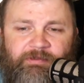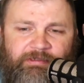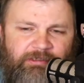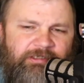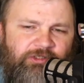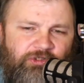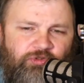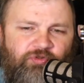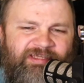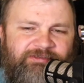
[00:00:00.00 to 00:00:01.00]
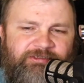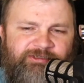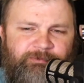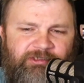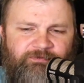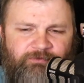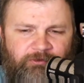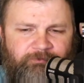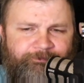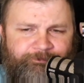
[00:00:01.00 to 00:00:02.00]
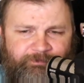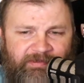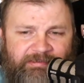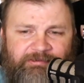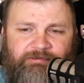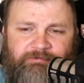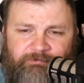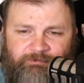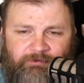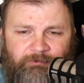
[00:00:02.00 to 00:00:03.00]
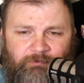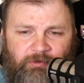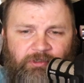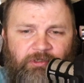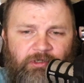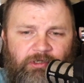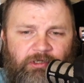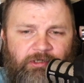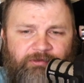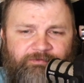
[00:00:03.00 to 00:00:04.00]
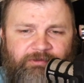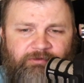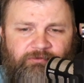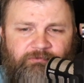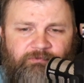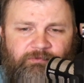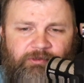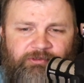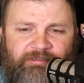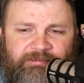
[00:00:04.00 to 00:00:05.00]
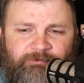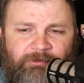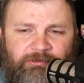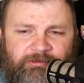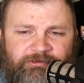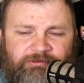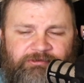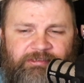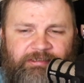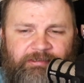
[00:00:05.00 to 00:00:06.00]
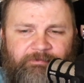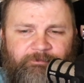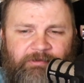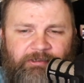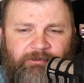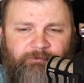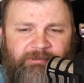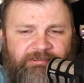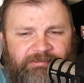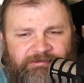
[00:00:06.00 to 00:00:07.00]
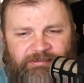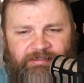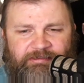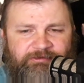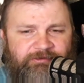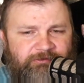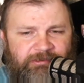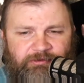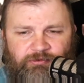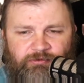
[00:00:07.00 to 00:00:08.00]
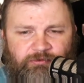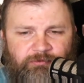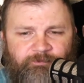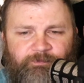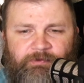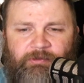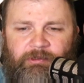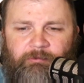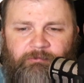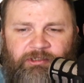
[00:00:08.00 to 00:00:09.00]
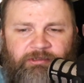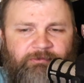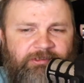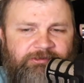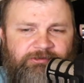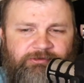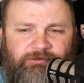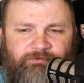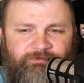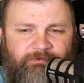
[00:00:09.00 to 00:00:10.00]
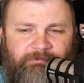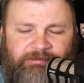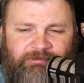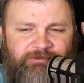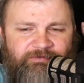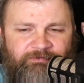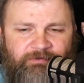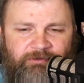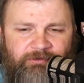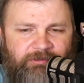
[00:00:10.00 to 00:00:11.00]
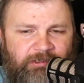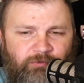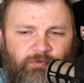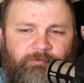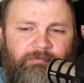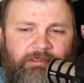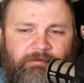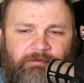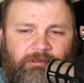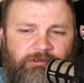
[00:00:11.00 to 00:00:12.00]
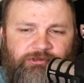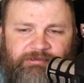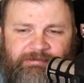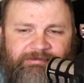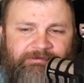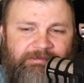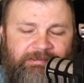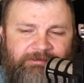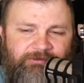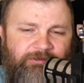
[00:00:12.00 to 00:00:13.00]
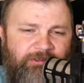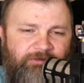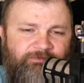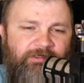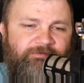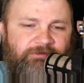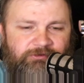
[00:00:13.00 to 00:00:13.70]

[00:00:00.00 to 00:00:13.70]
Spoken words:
And you get 2,000 XP from this, from all of it, like 10 small elixirs at 100 a piece, that's 1,000, and 2 medium elixirs, so that's 500, and then 1 big large elixir, another 500.